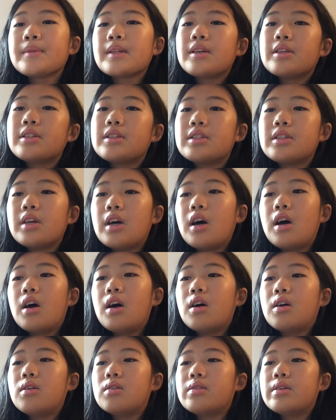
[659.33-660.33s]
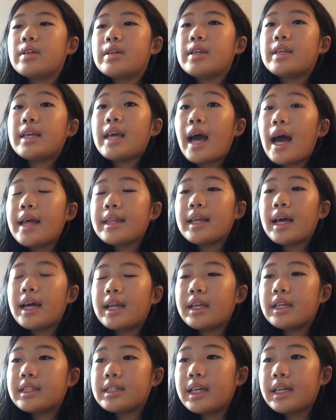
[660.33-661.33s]
So yeah, that
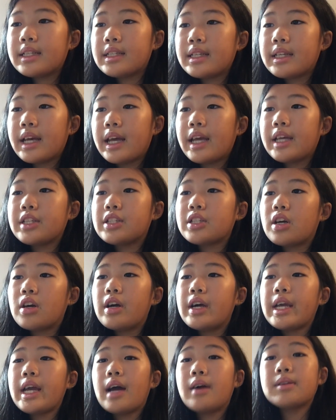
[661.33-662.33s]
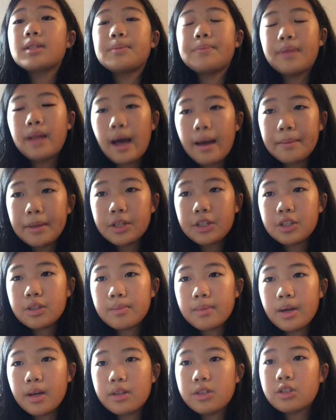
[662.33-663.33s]
is it today. Sorry I was blabbing too
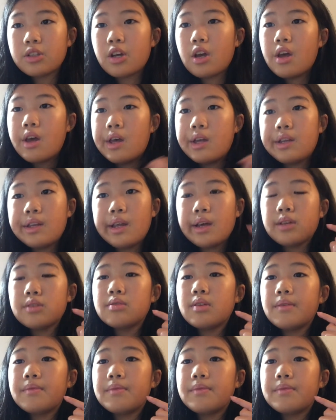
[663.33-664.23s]
much. Next week